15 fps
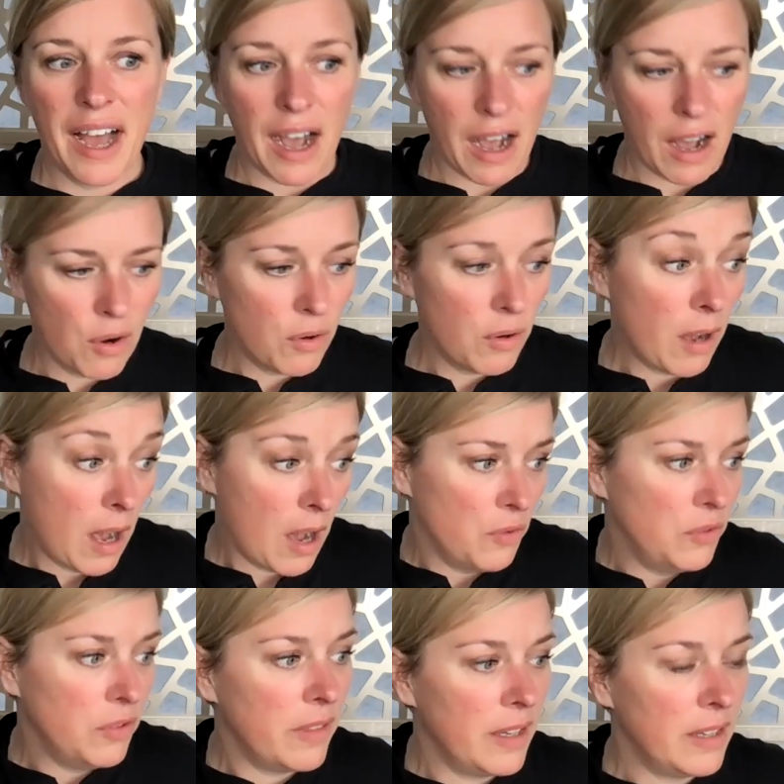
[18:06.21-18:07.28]
how
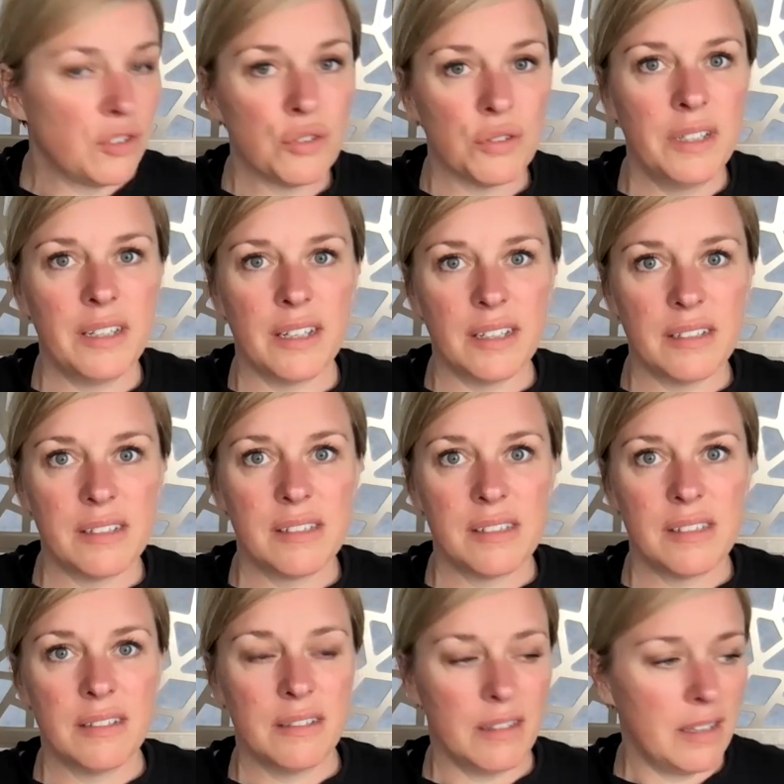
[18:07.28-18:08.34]
do they treat
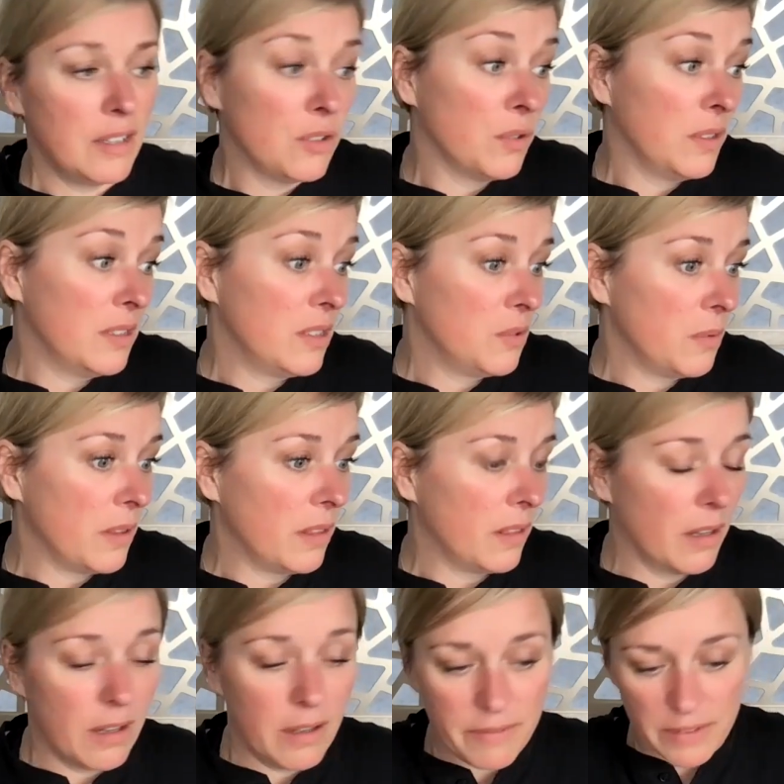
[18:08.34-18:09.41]
us? Do they treat us with
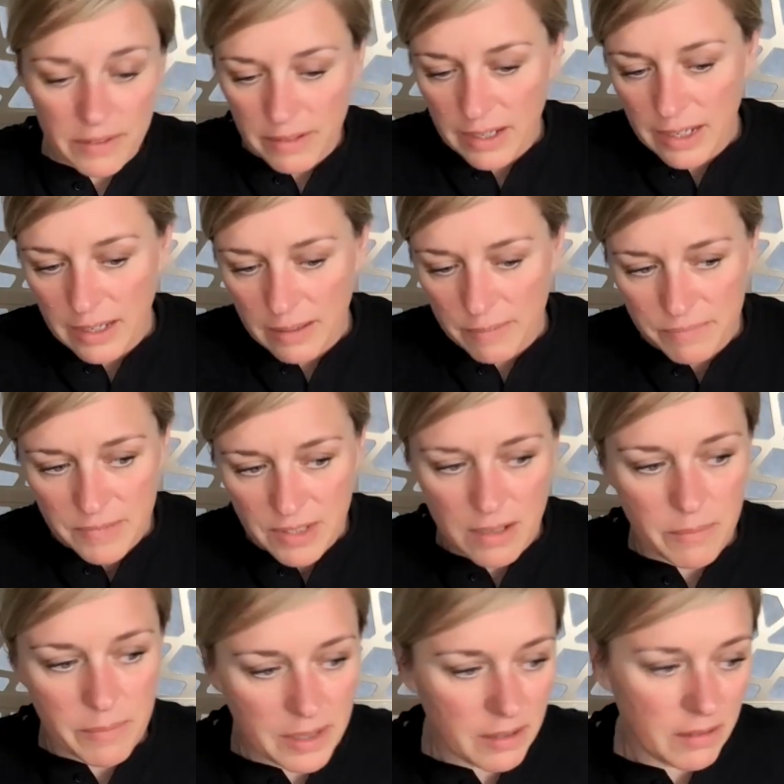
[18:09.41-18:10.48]
love? Are they
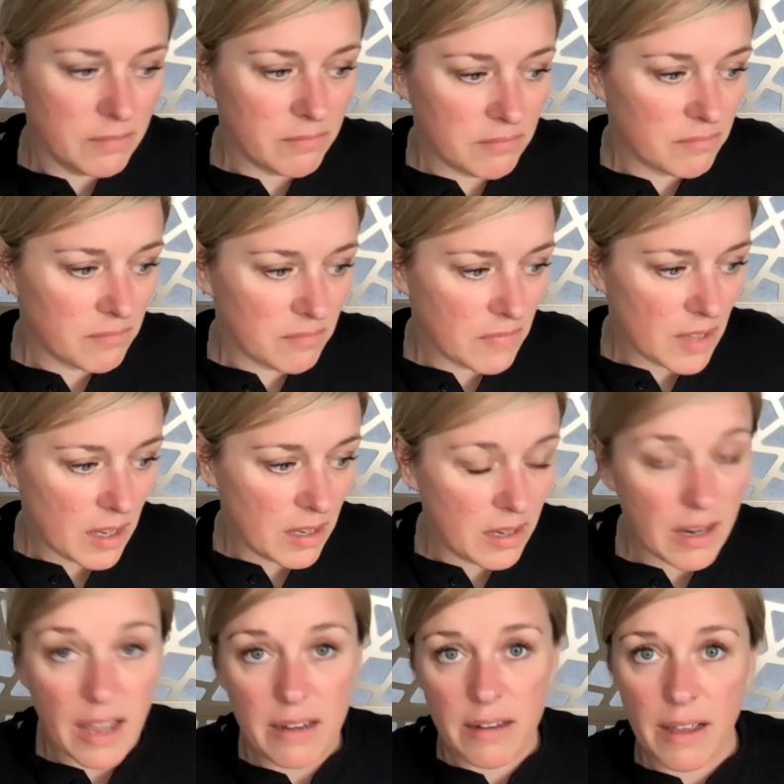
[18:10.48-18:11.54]
coming,
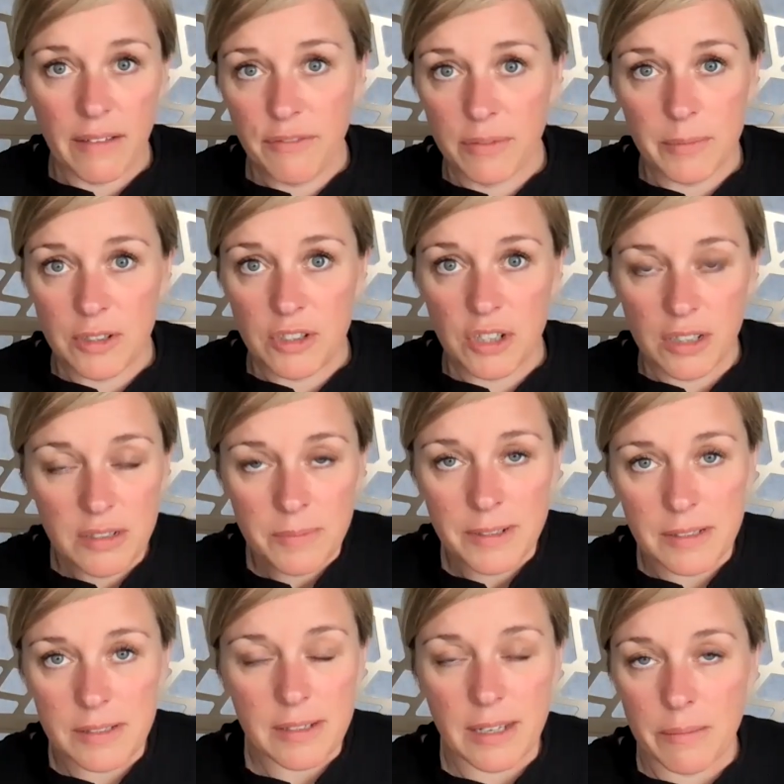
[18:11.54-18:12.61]
and not from a
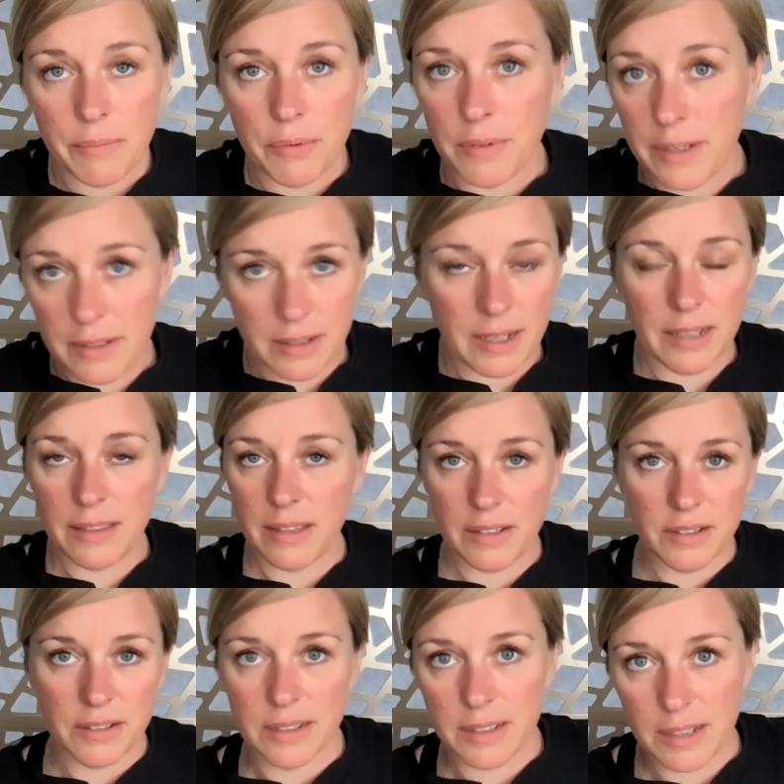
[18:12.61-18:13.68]
judgment standpoint, not that
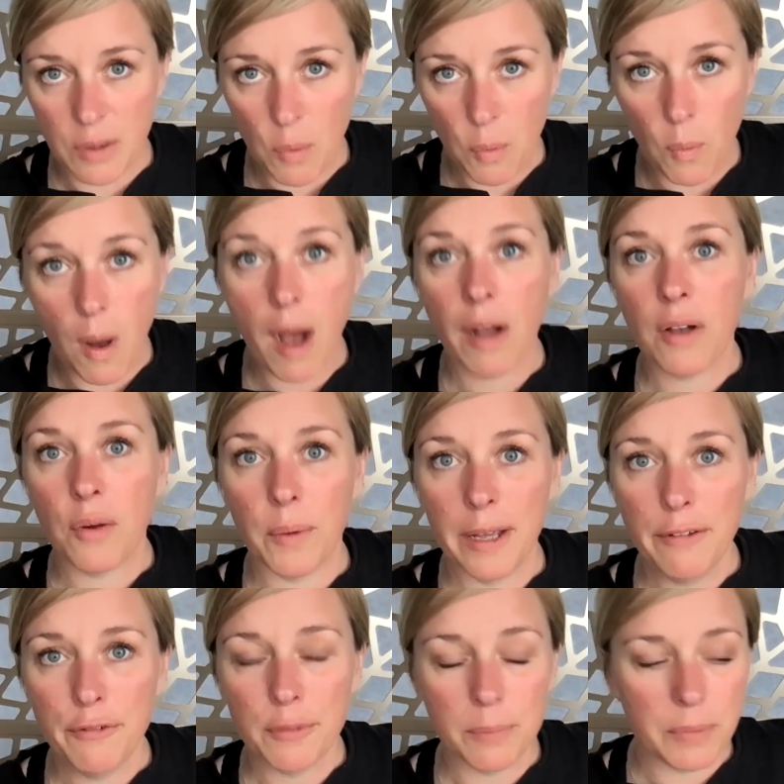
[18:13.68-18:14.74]
you're going to walk
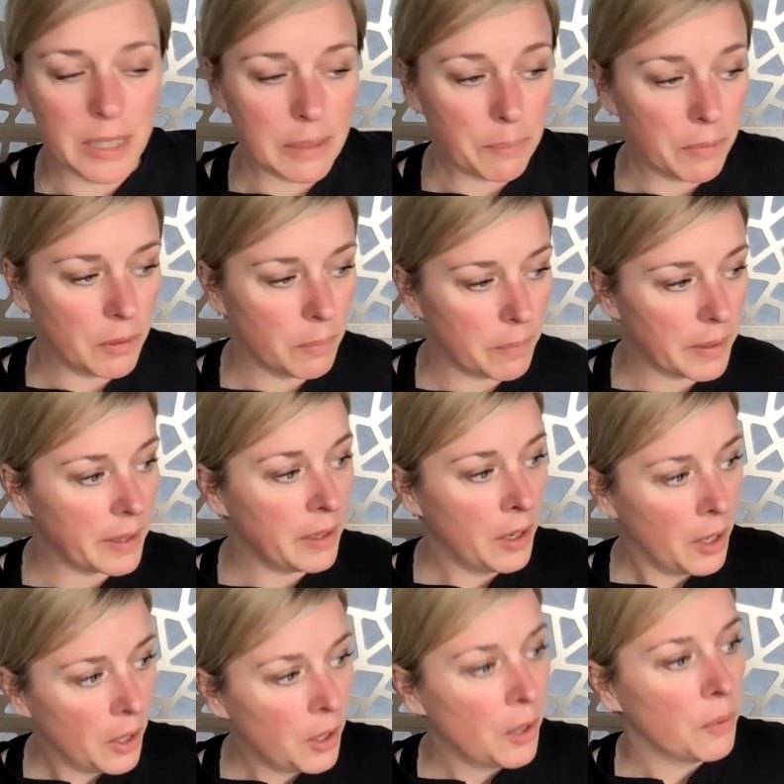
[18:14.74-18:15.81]
away from people, but
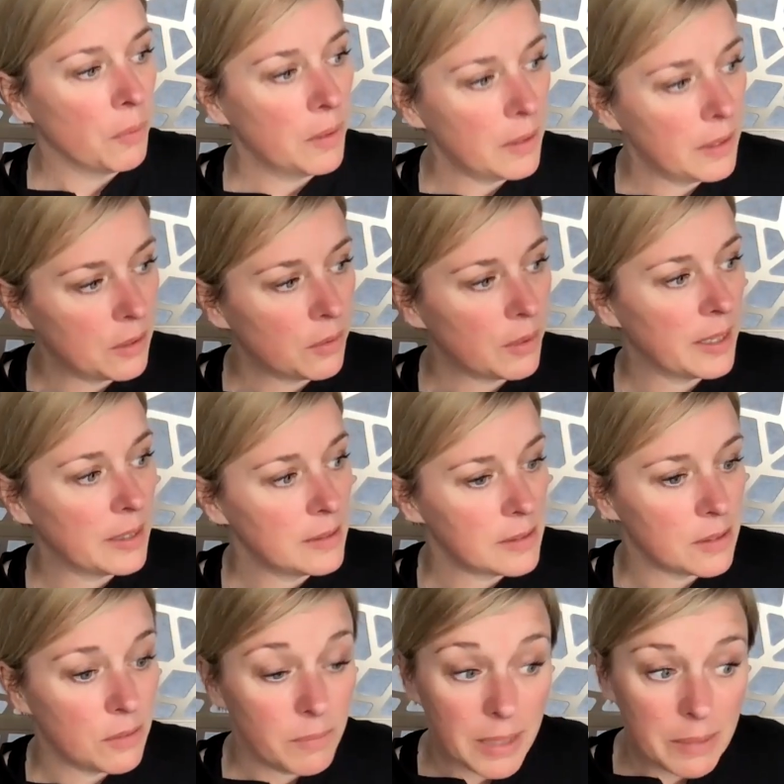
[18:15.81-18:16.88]
really, okay,
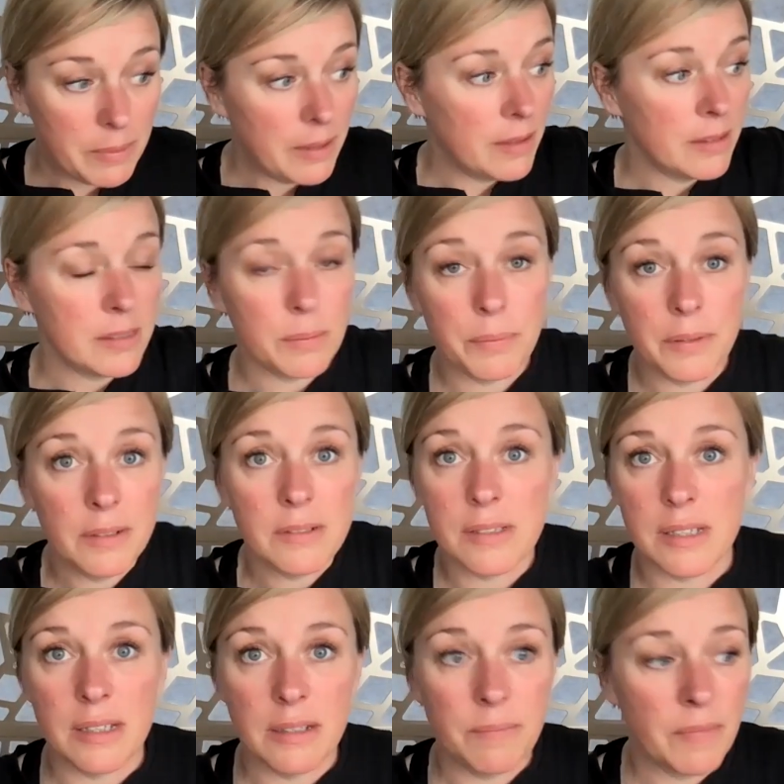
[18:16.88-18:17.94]
so maybe this
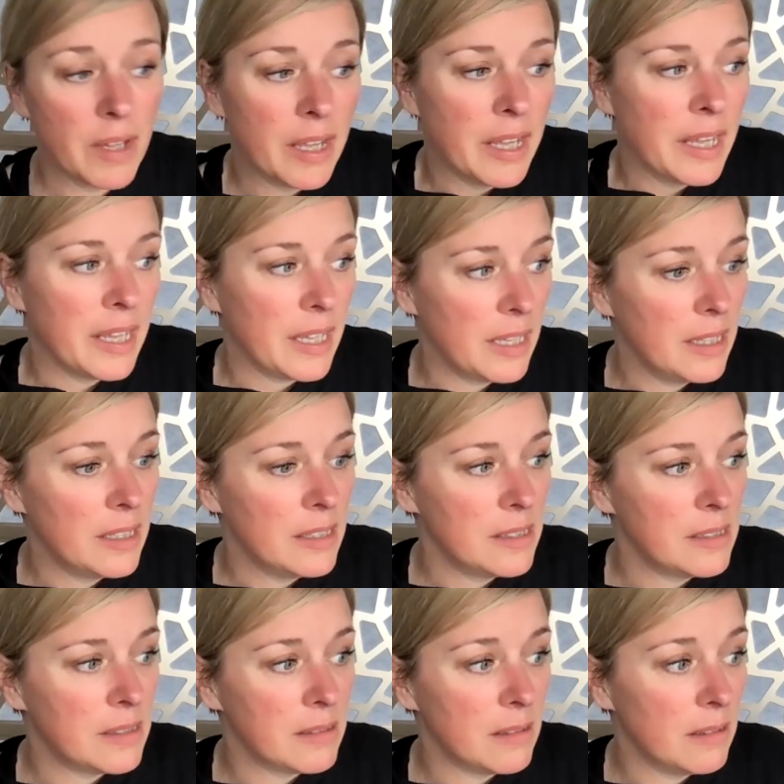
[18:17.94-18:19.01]
person
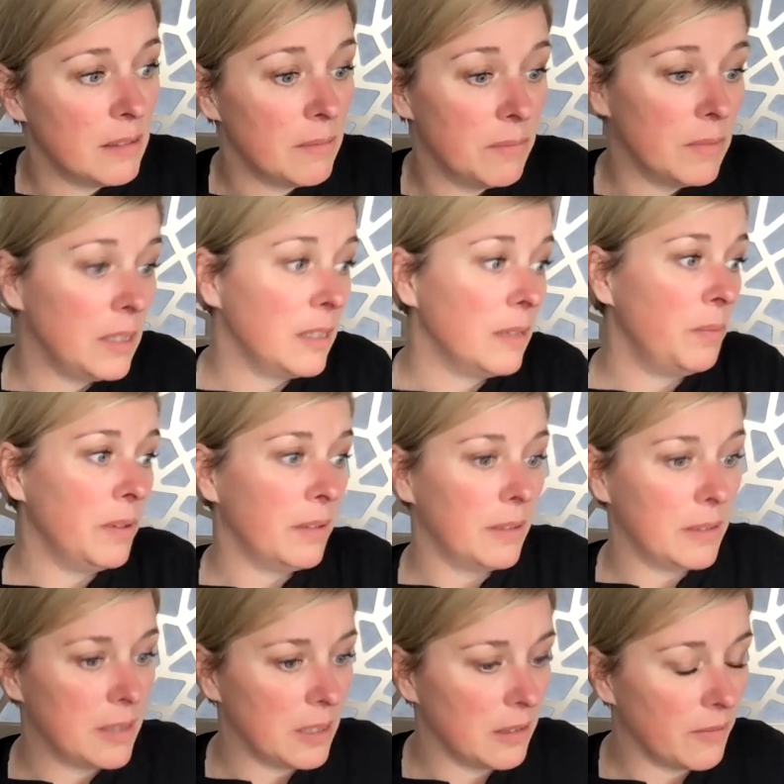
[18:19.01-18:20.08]
is
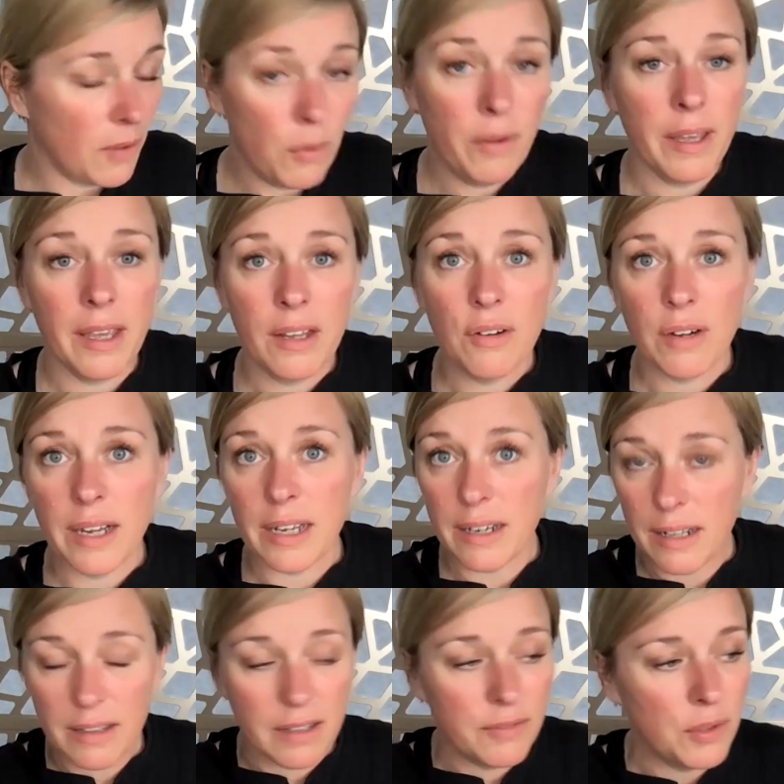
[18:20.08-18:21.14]
manipulative. Okay, great.
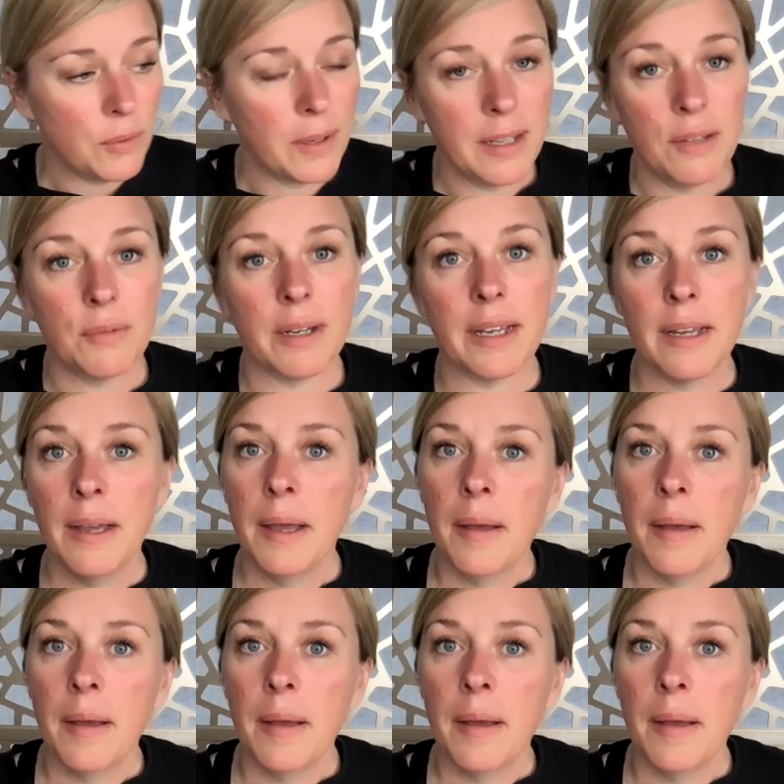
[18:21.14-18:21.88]
I love you anyway.